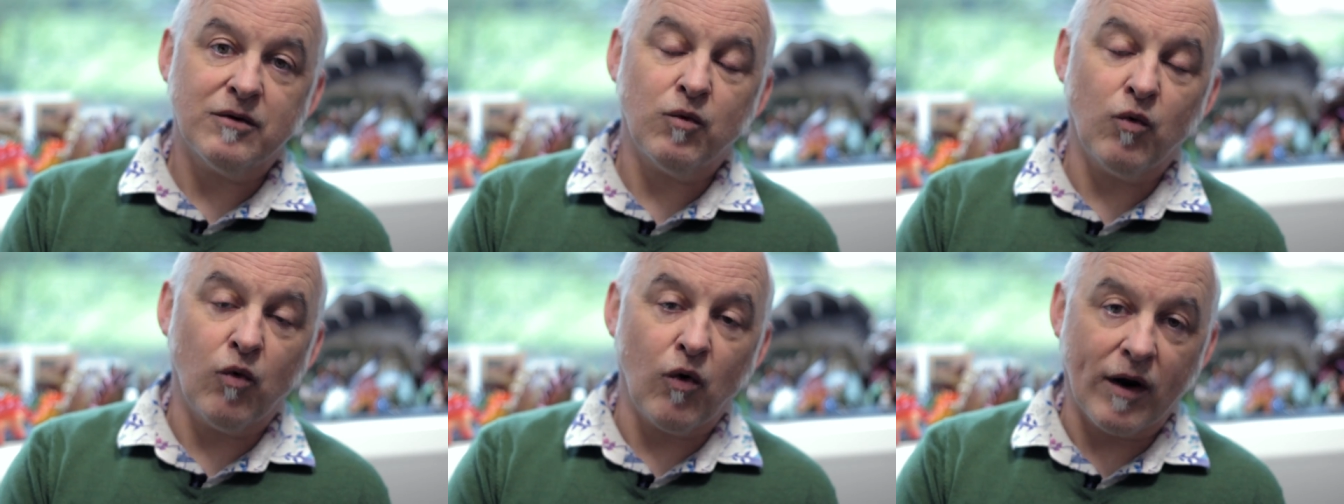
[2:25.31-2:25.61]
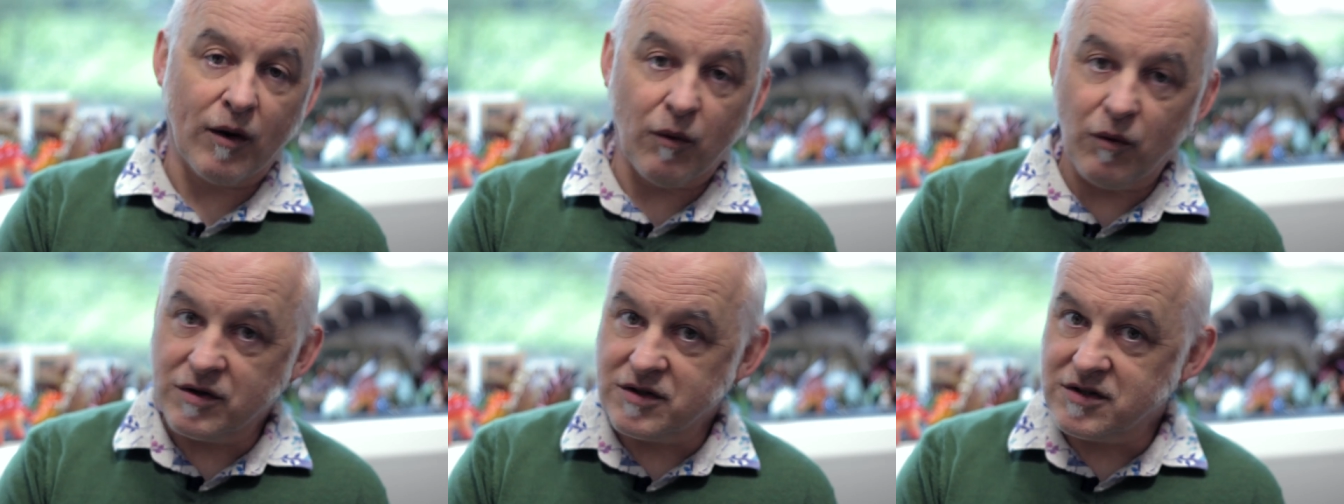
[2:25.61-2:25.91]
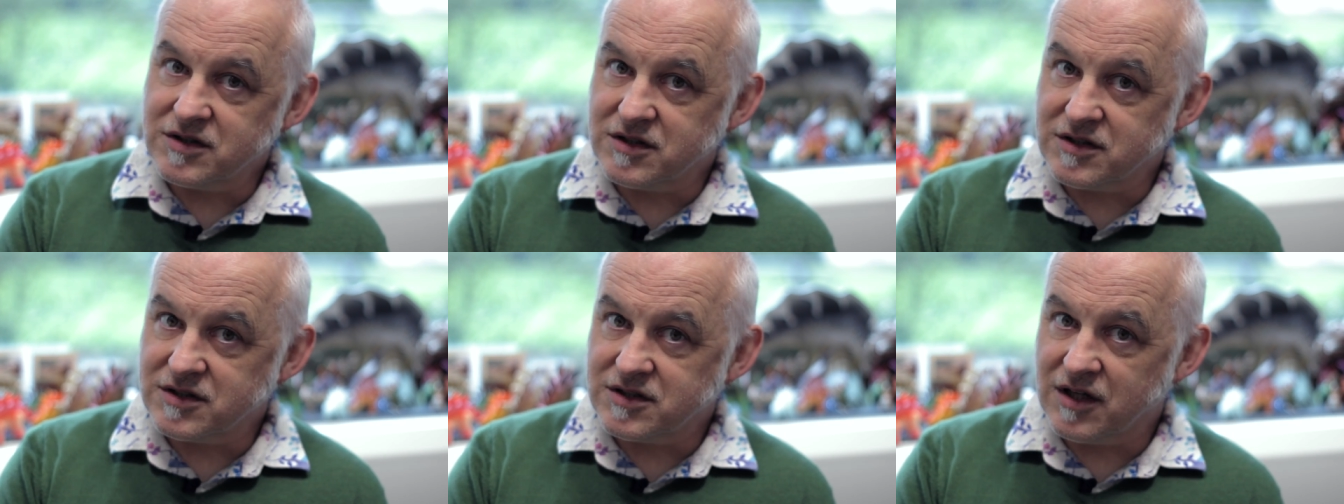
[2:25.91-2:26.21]
what I
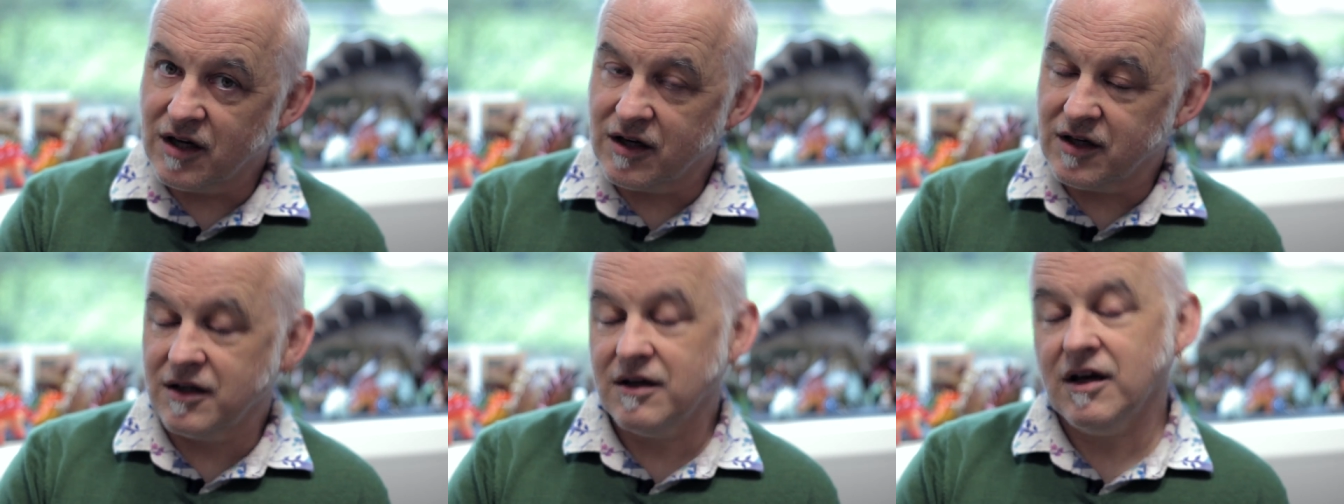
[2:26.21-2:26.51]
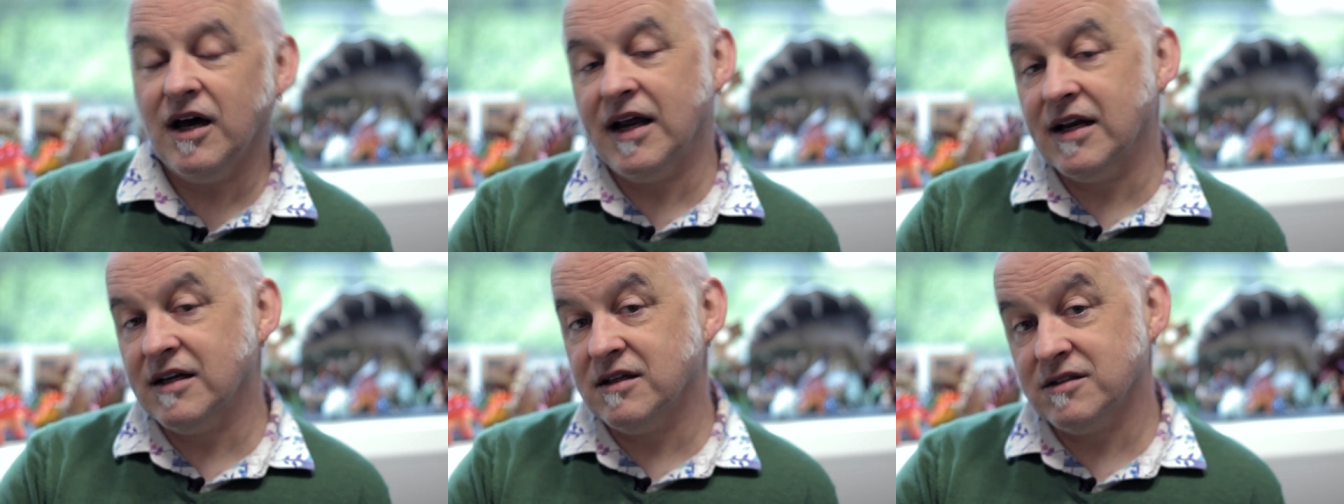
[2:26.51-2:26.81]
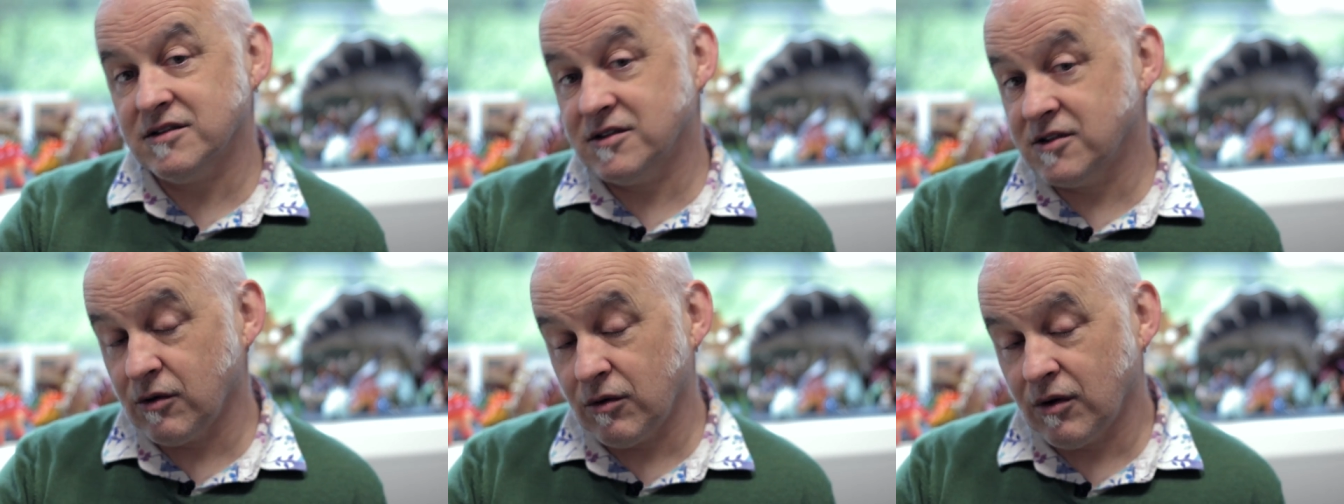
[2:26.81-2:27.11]
wanted to study,
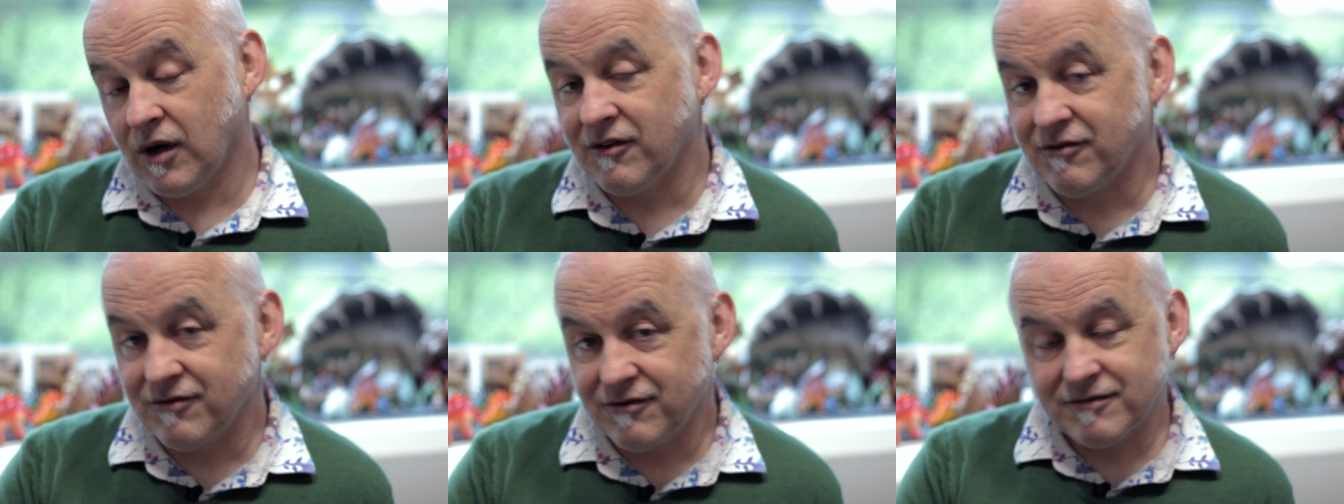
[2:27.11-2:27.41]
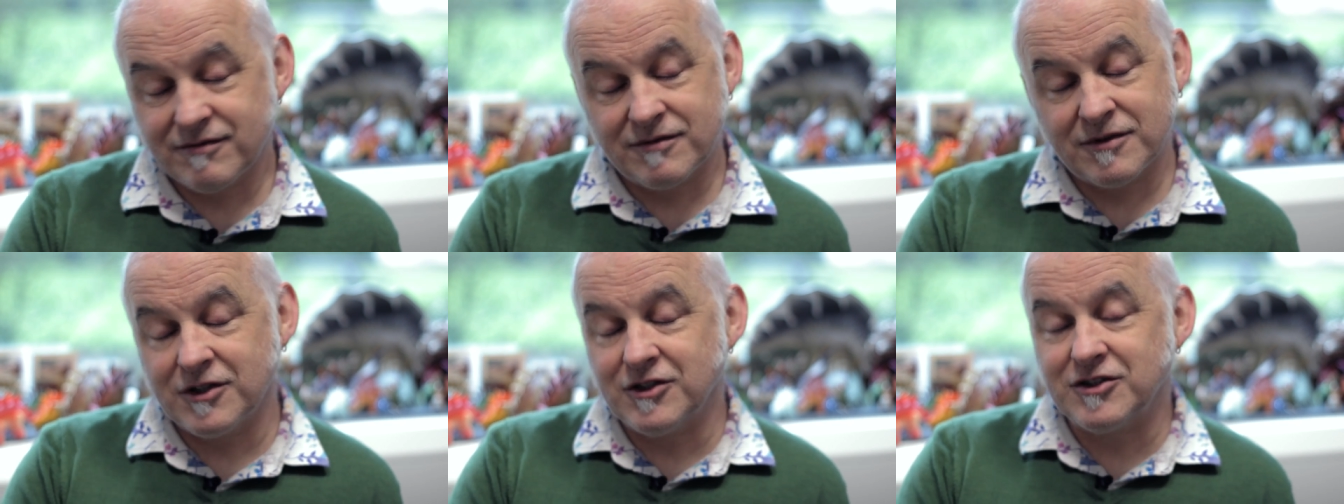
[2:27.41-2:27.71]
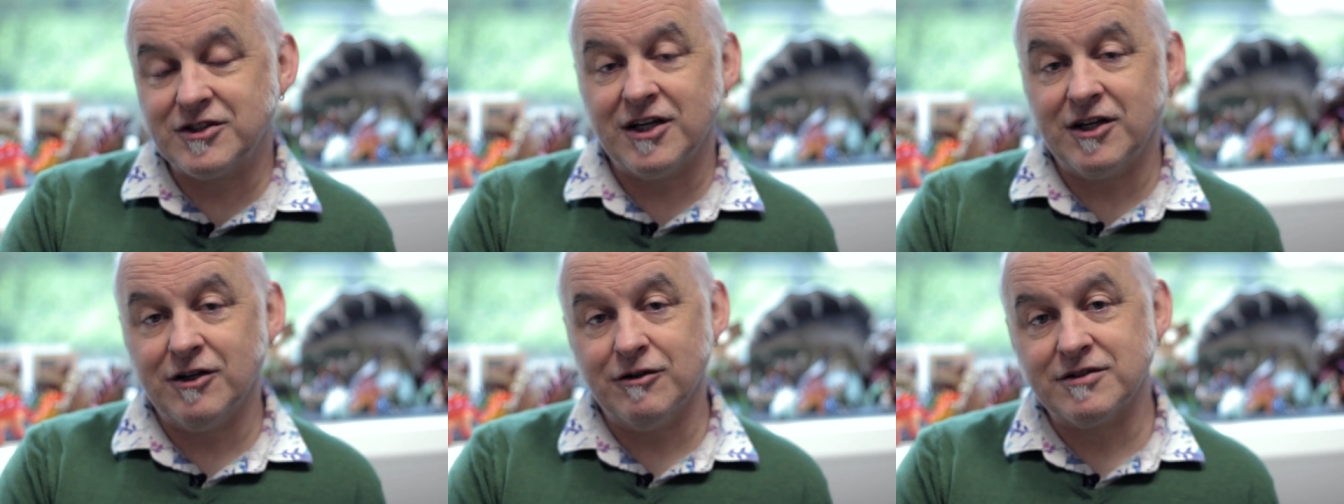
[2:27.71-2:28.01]
and so I've
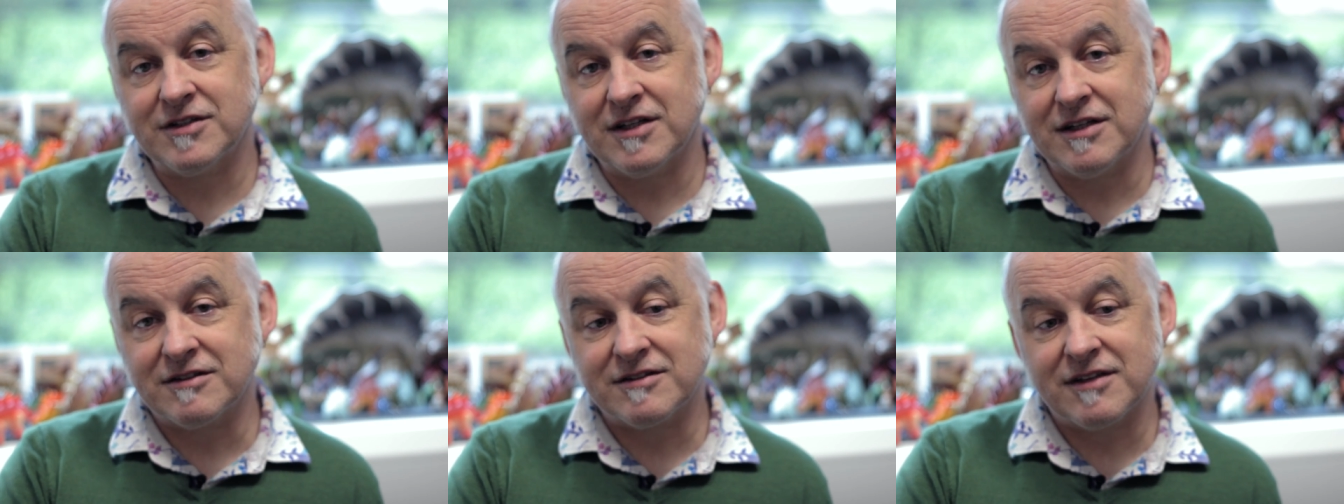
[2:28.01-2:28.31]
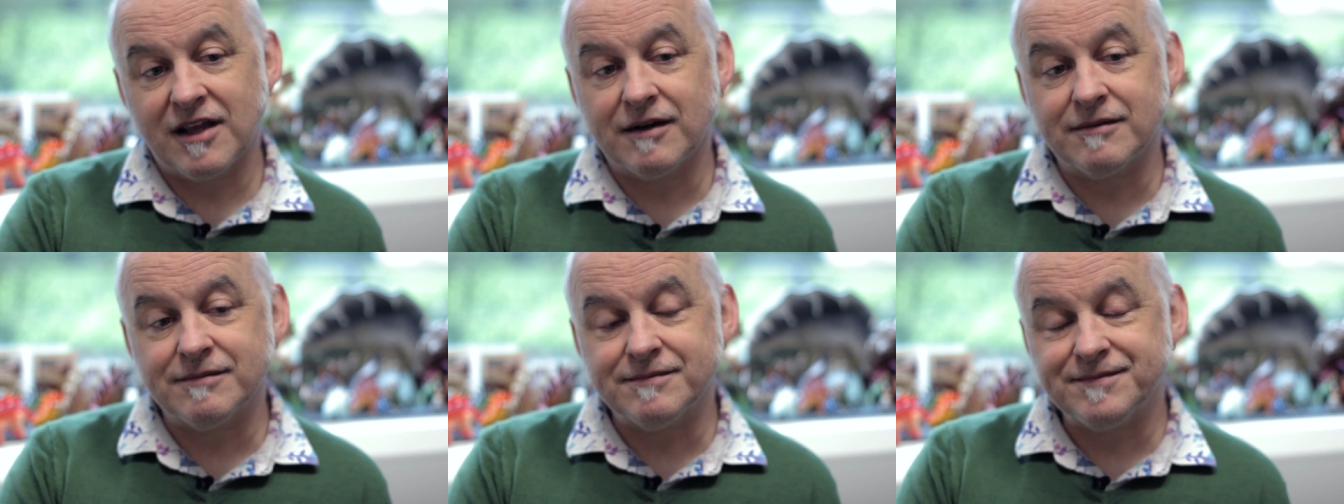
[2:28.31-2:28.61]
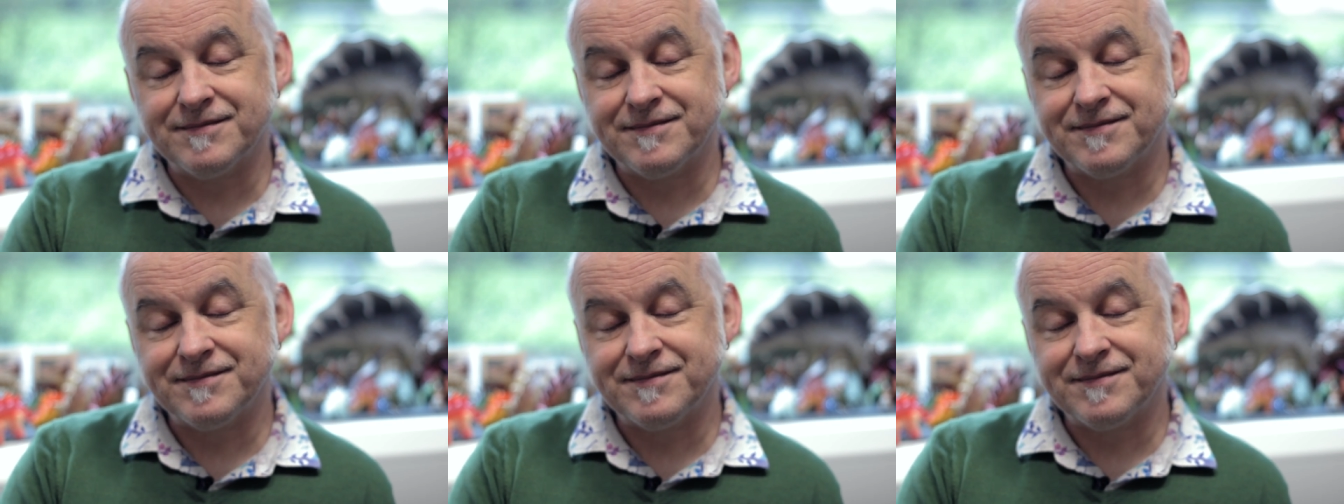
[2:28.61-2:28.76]
continued since then.